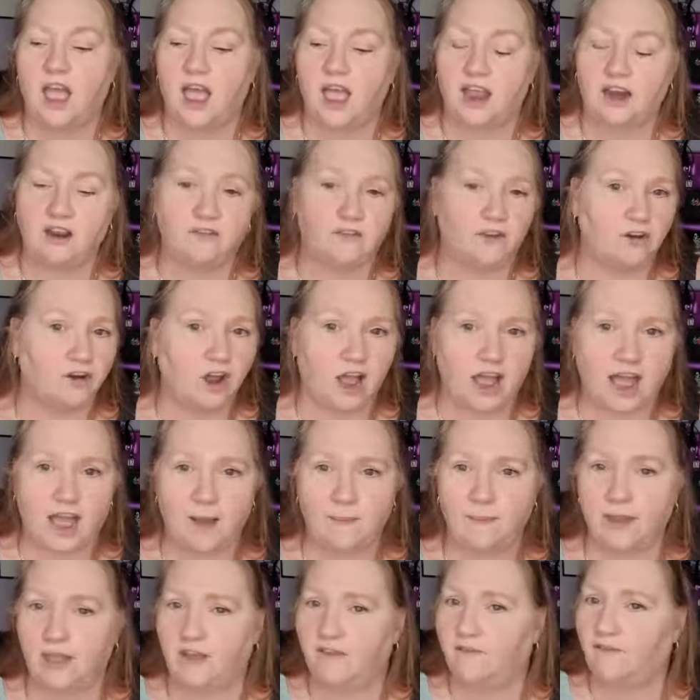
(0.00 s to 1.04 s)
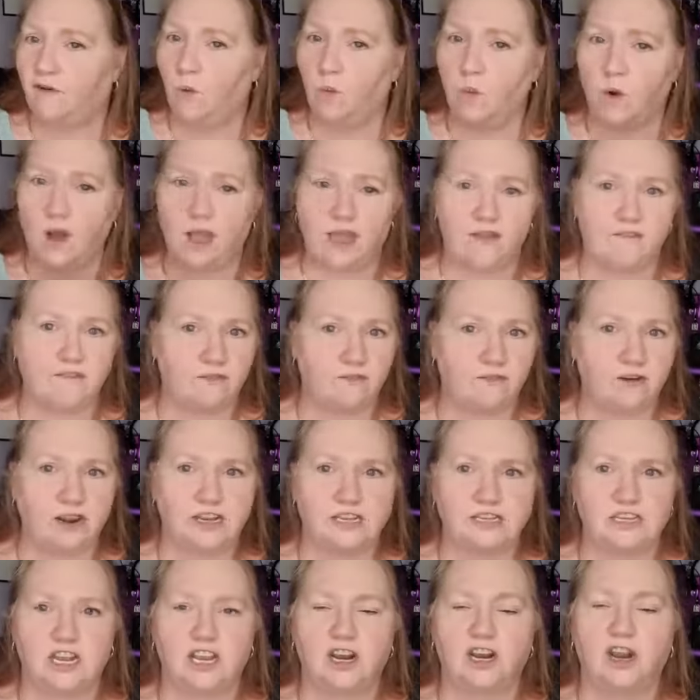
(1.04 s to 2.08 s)
And if you're not happy for whatever
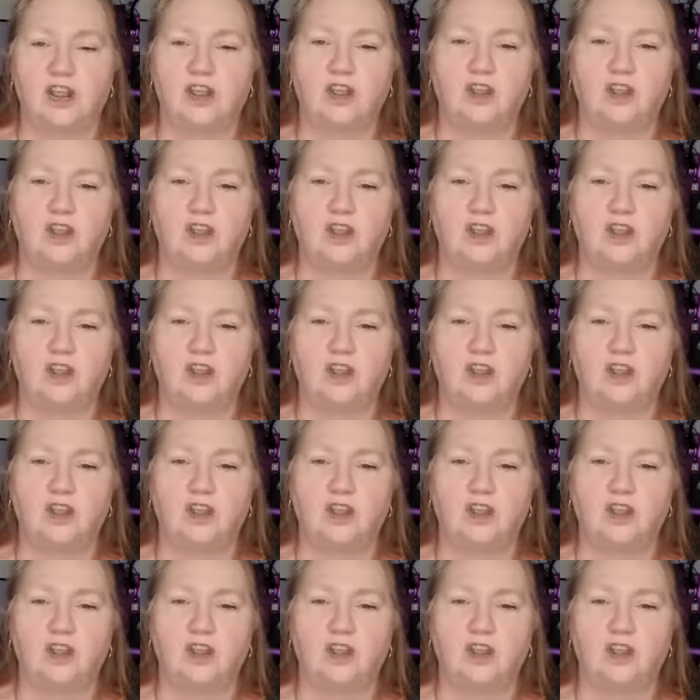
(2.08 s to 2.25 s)
reason,